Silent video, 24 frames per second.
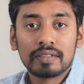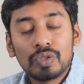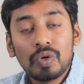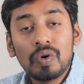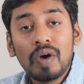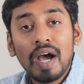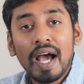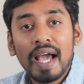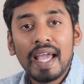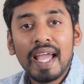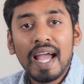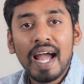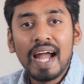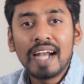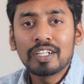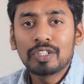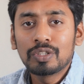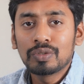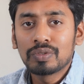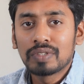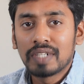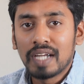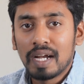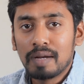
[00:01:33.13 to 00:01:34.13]
So I had
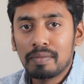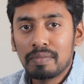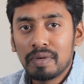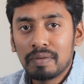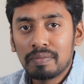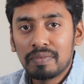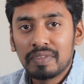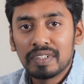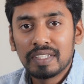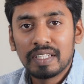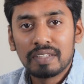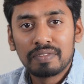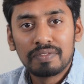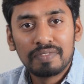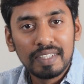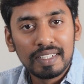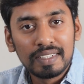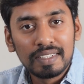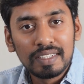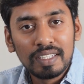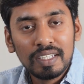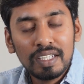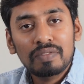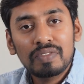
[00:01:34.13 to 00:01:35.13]
to come up with a
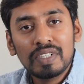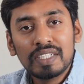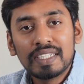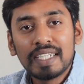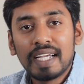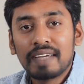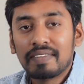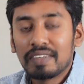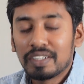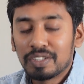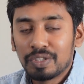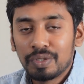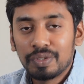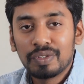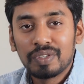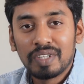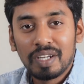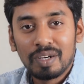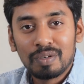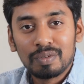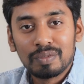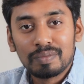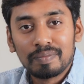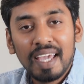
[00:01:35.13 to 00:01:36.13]
fix, which I will show you
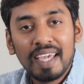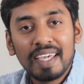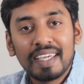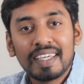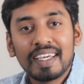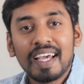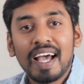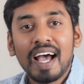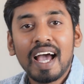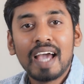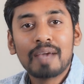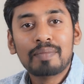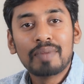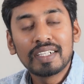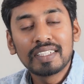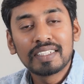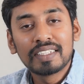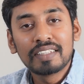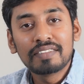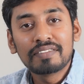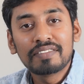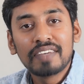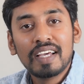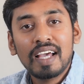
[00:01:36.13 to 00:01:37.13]
now. Hey, I'm
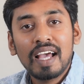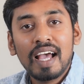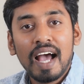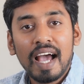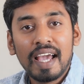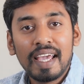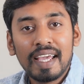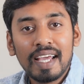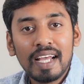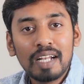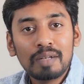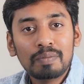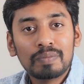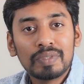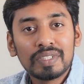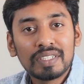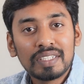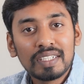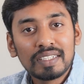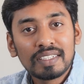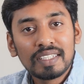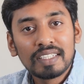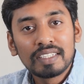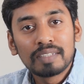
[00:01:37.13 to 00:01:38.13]
Ansif. I help
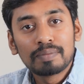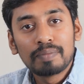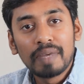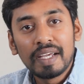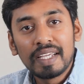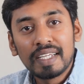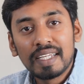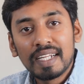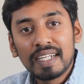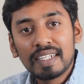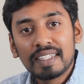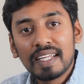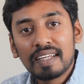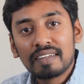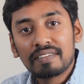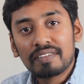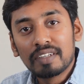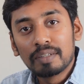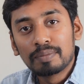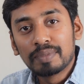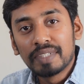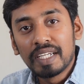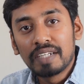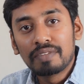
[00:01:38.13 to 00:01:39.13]
businesses migrate their
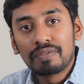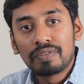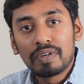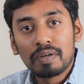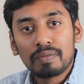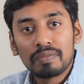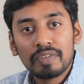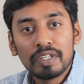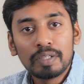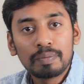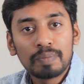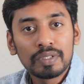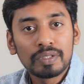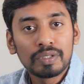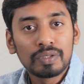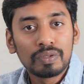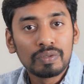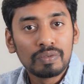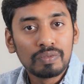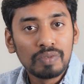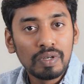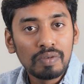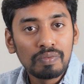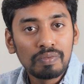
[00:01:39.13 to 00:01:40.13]
website from WordPress to
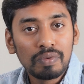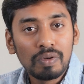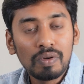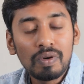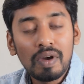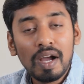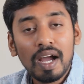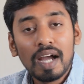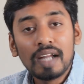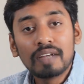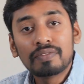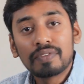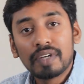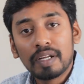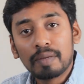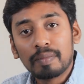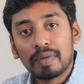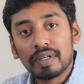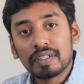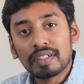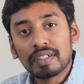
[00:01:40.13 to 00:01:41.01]
Webflow and Framer,